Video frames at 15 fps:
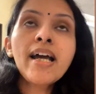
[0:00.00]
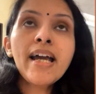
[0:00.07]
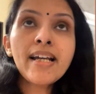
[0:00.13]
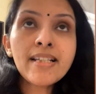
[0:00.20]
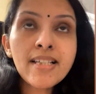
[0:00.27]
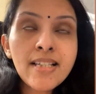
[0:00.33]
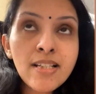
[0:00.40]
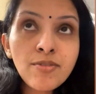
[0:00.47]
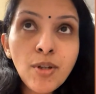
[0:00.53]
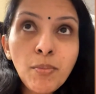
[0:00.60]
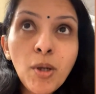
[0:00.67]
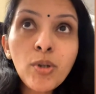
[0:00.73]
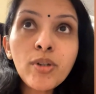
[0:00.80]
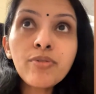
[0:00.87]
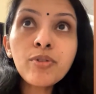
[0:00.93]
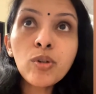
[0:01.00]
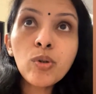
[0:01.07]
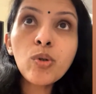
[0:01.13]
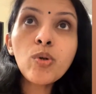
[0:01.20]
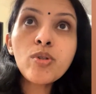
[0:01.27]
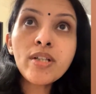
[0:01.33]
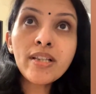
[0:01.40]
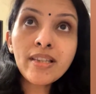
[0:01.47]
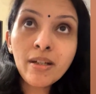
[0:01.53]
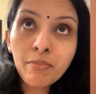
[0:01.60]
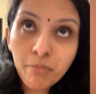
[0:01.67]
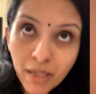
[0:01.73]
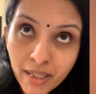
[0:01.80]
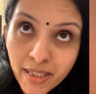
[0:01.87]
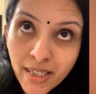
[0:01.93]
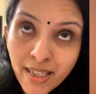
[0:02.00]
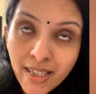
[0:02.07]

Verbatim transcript: excessive amount of glucose in the blood